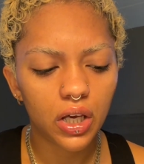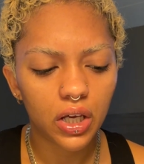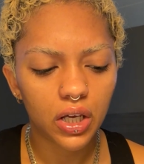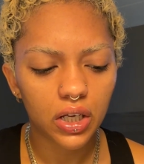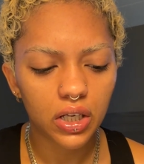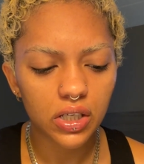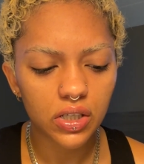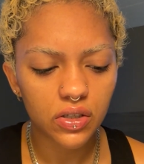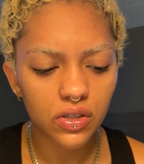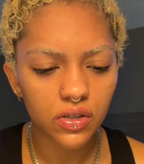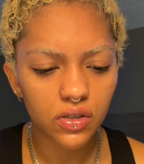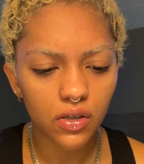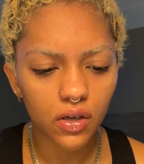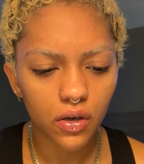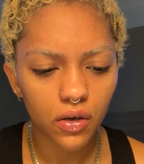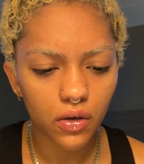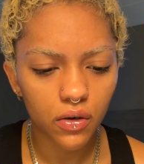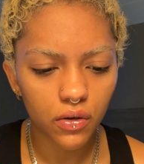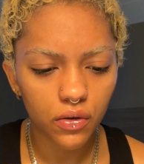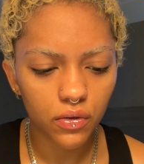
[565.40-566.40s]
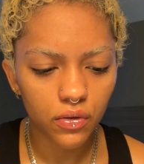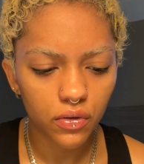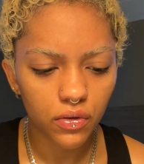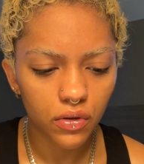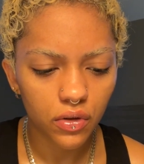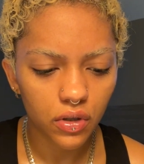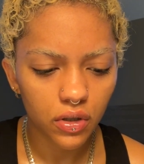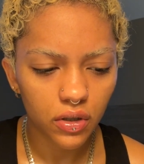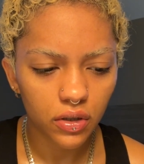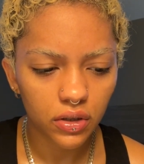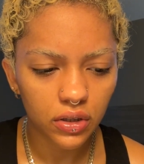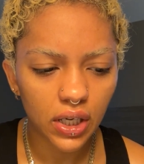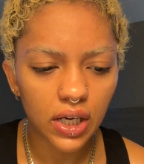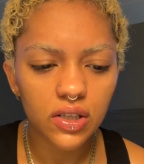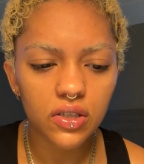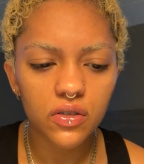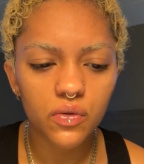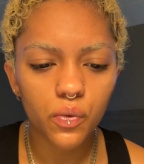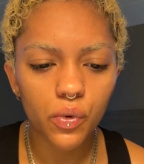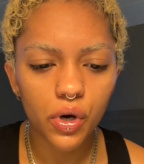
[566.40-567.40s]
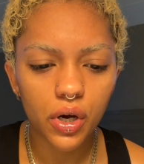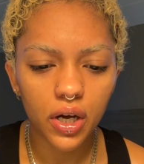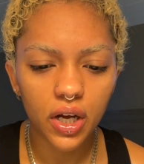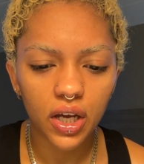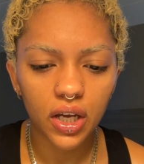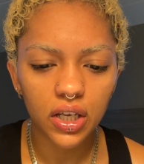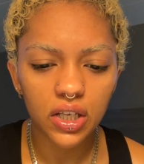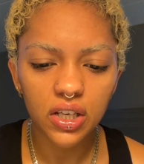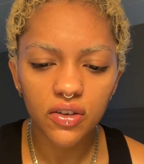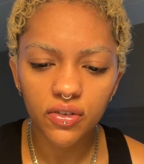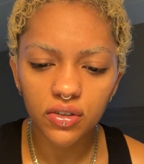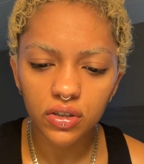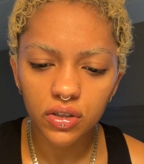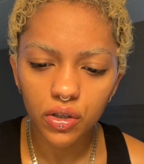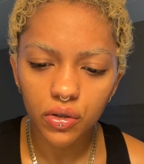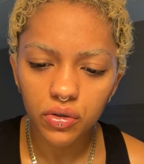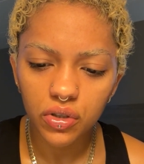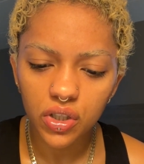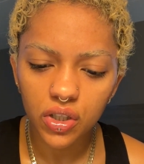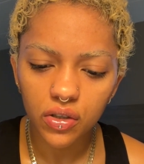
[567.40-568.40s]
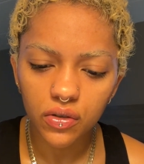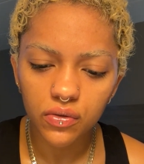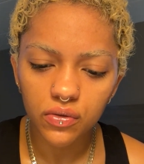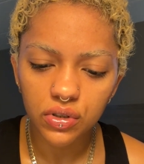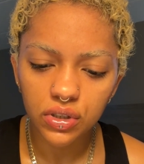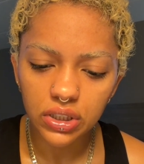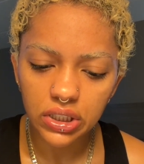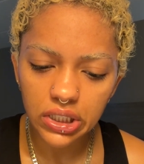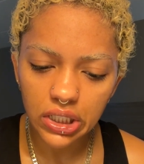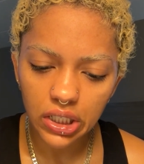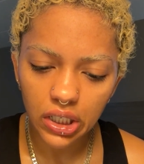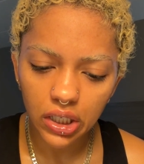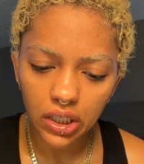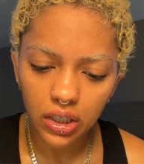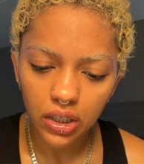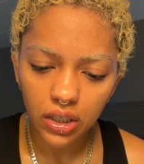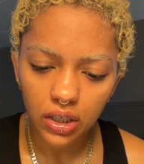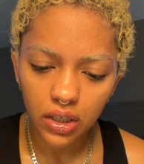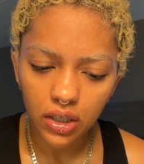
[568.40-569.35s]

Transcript: And so that's why, even though you don't see